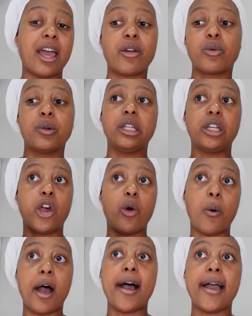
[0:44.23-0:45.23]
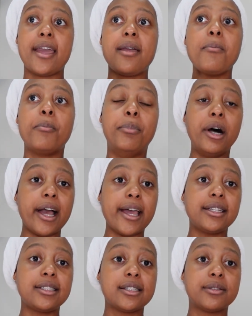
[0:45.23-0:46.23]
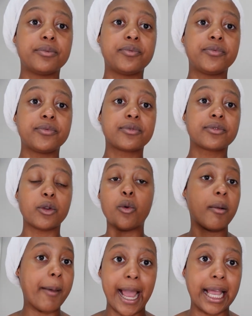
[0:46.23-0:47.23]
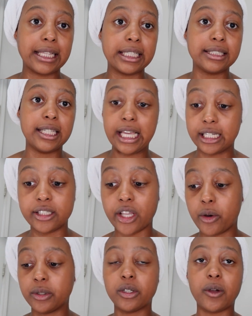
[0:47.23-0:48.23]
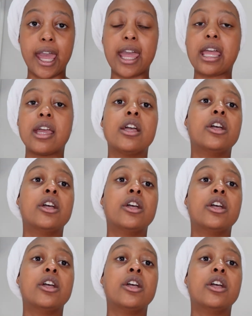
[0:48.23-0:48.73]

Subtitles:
I don't really know why, but we're back at the sink, so it's okay.